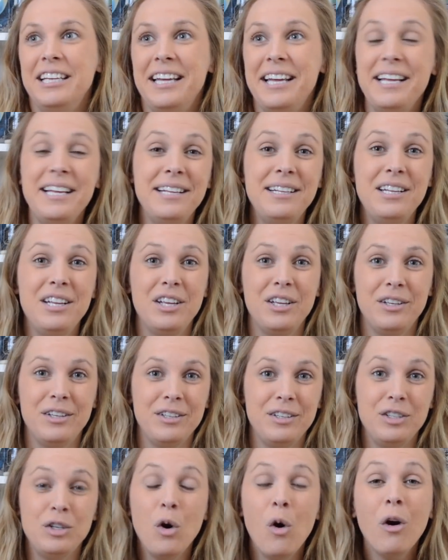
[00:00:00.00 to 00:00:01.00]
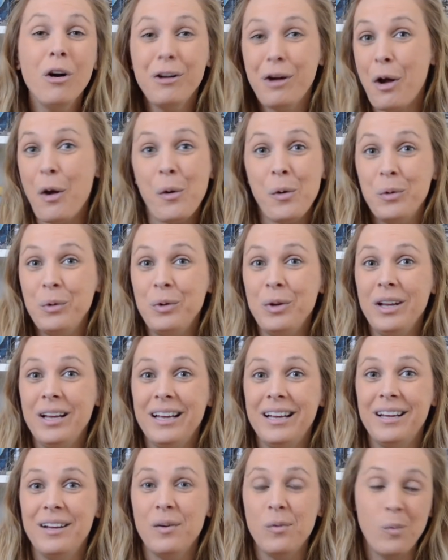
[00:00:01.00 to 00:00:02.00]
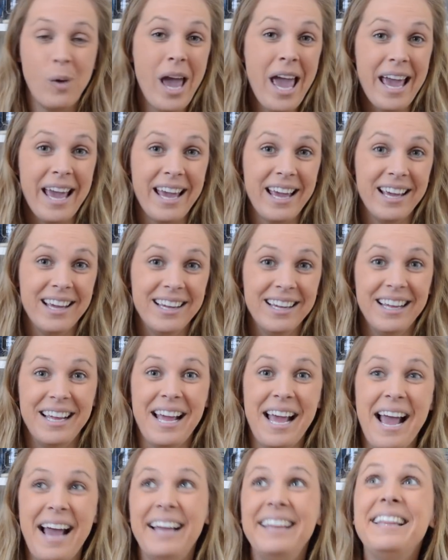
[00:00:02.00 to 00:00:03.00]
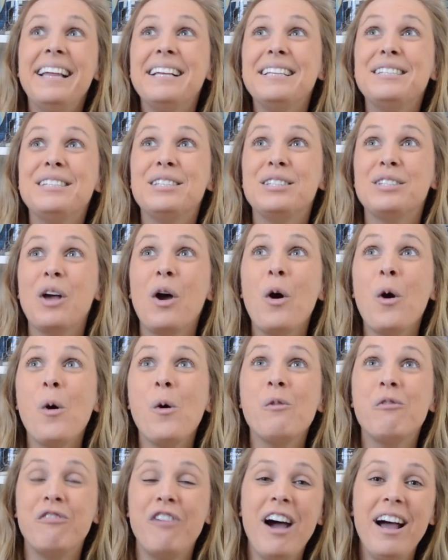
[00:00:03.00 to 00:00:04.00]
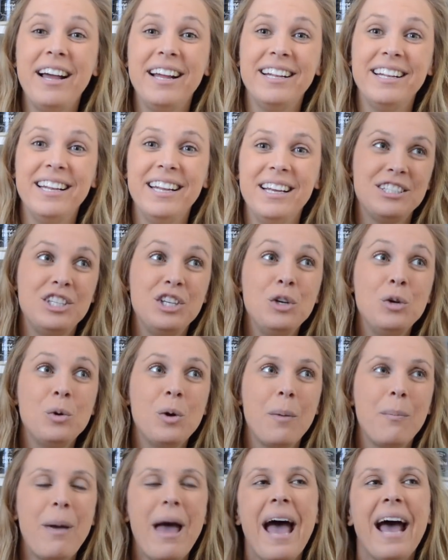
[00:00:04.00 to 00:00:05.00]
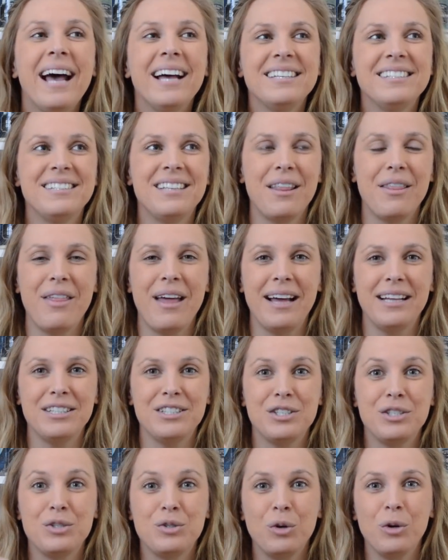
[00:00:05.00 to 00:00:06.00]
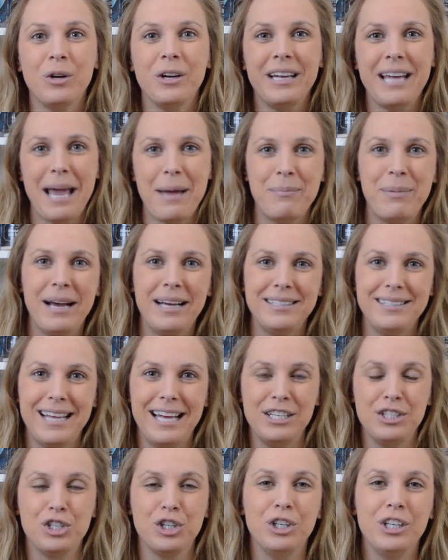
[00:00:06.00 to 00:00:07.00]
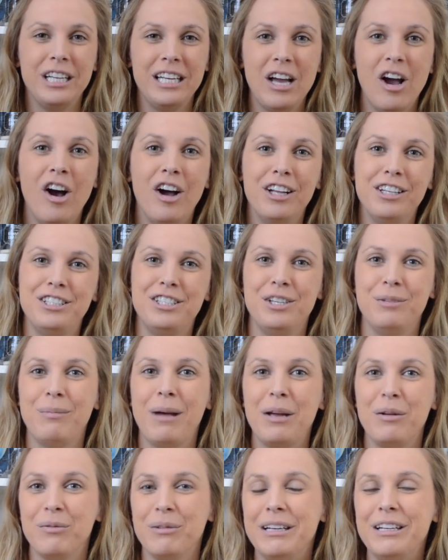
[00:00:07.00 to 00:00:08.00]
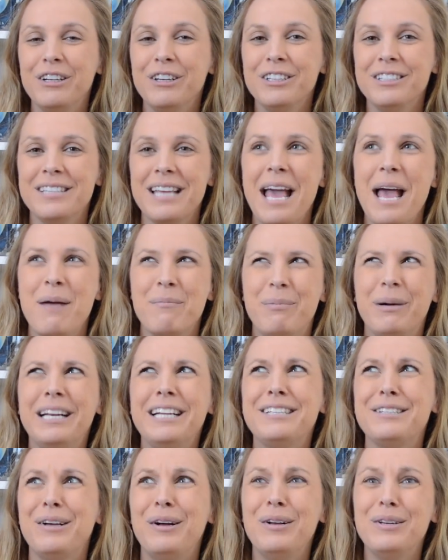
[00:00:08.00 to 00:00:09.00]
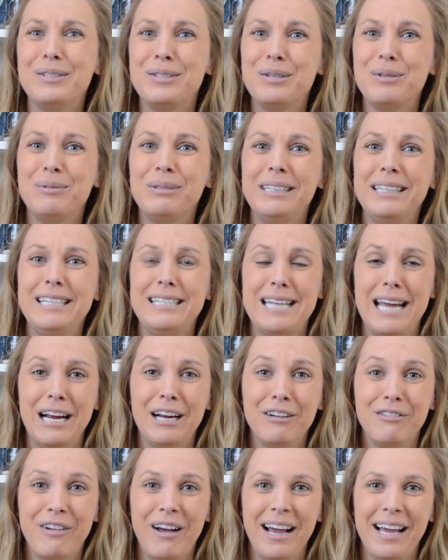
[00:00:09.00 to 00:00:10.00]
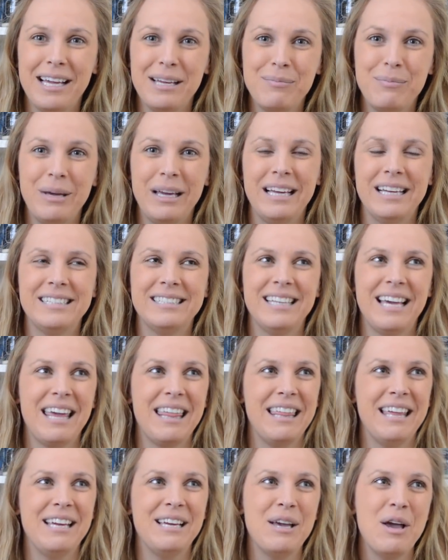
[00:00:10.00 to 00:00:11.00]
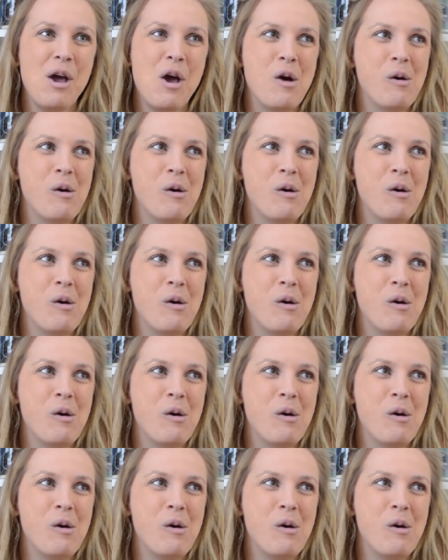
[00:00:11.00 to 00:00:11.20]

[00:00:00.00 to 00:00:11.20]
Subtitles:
in your own way. And that's so fun to pass that story and pass that journey on to my readers. But it's also really terrifying because I think,